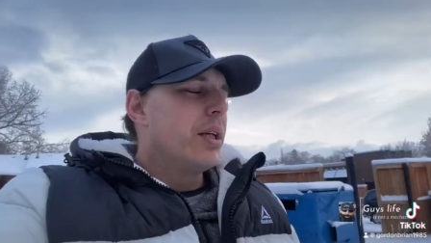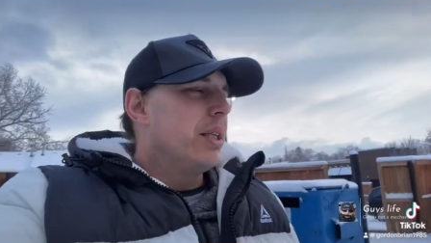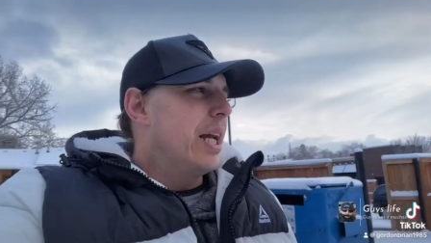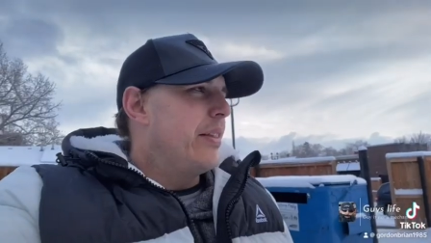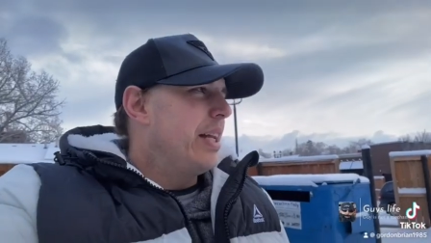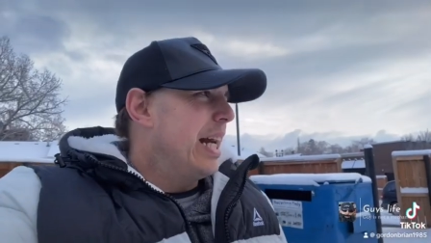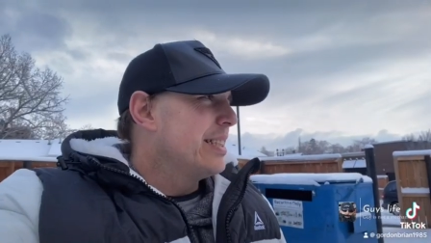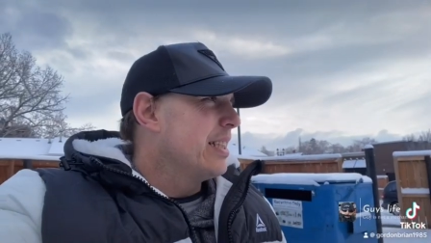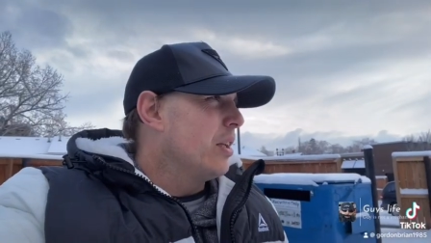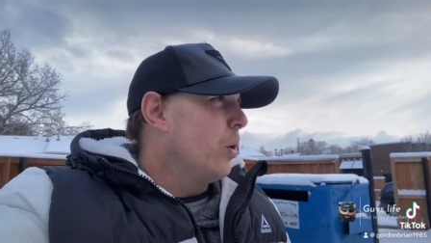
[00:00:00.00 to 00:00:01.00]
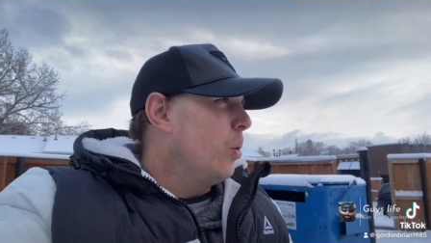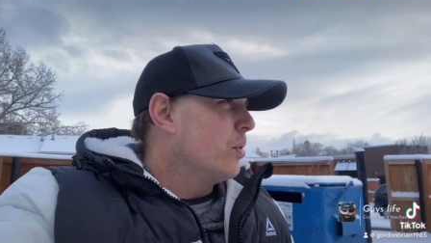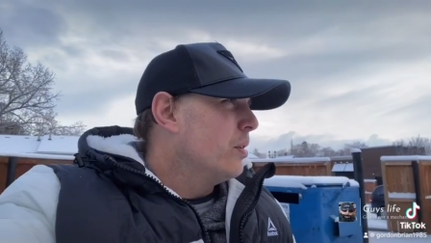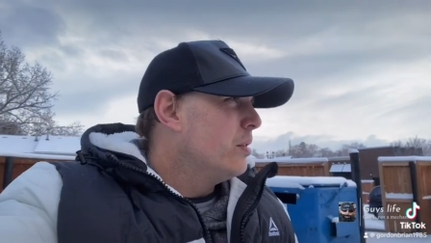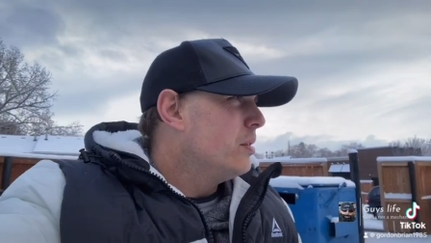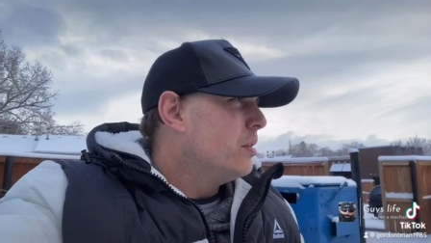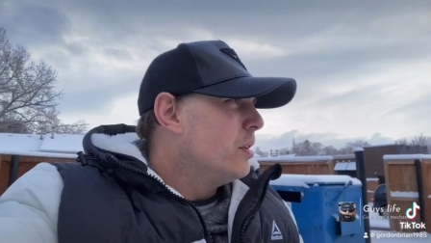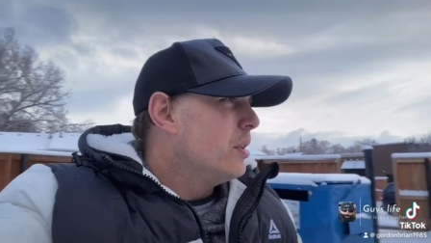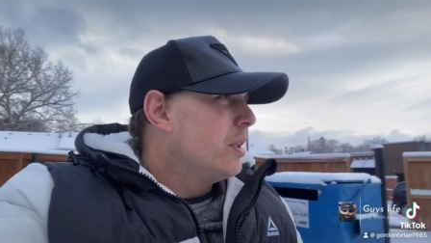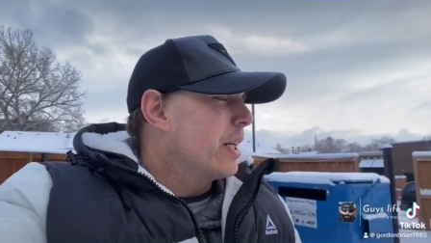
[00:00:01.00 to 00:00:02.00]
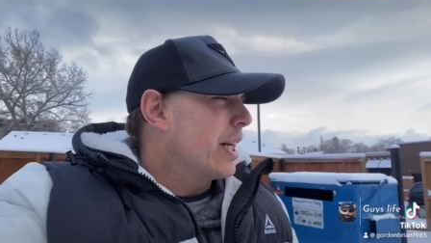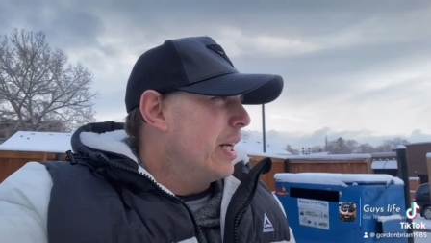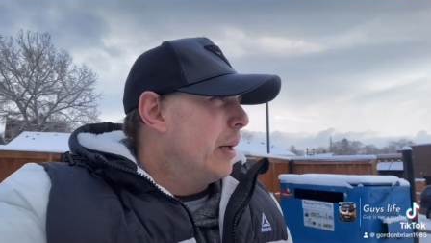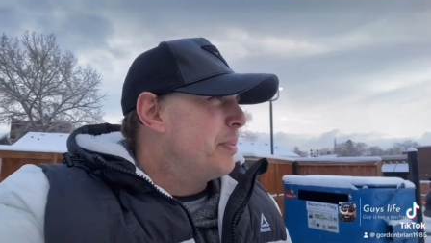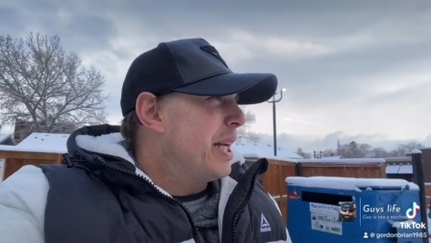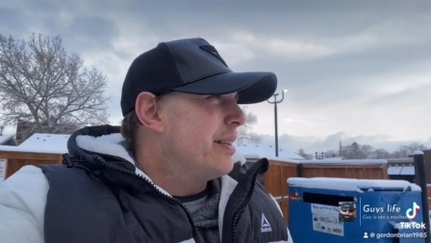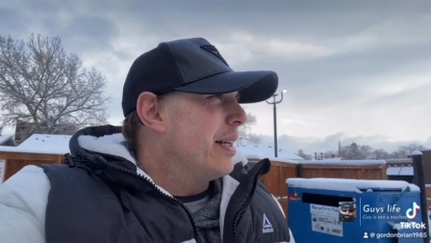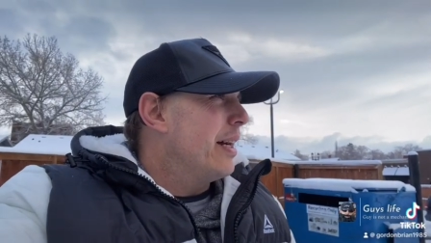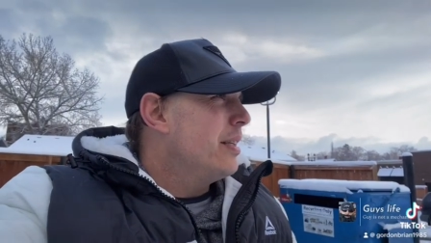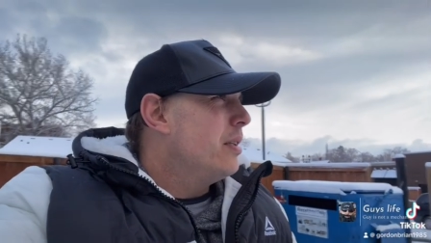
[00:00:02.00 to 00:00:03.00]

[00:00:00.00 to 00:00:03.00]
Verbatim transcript: Yeah, the ad's a little old. I gotta update that.